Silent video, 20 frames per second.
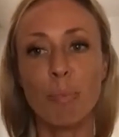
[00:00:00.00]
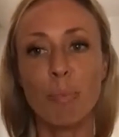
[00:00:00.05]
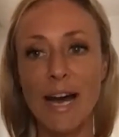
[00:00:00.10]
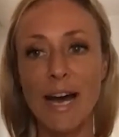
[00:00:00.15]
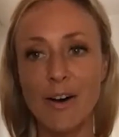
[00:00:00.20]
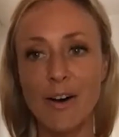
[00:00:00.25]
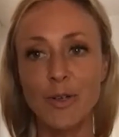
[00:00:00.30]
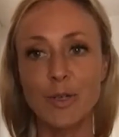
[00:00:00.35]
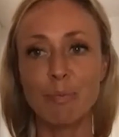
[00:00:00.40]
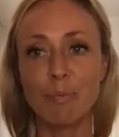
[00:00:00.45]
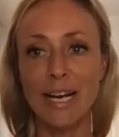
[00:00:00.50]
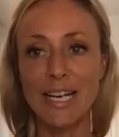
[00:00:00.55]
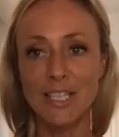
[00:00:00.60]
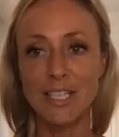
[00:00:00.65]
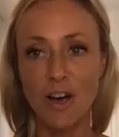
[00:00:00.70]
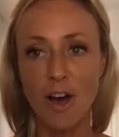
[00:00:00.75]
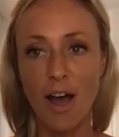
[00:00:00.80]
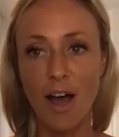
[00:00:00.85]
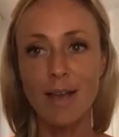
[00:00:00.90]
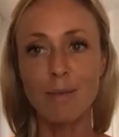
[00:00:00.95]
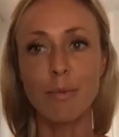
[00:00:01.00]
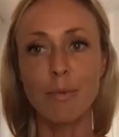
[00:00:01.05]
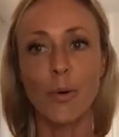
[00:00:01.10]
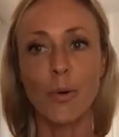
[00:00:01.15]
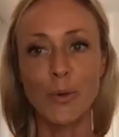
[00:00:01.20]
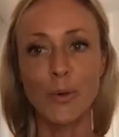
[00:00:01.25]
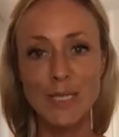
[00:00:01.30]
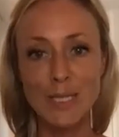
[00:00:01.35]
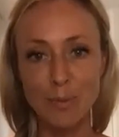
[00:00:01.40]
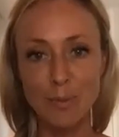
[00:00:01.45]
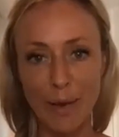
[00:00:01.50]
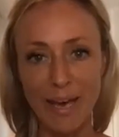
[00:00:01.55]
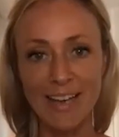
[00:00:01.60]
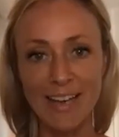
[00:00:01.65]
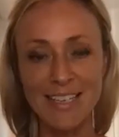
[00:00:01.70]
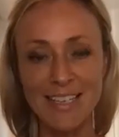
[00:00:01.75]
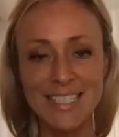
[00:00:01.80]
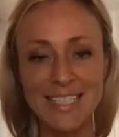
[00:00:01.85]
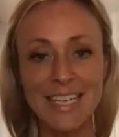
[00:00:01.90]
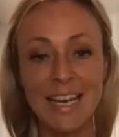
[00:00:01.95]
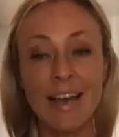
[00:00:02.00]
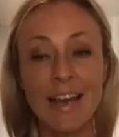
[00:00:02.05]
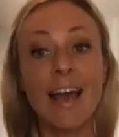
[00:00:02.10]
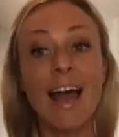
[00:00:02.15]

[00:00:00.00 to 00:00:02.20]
bound by time or space.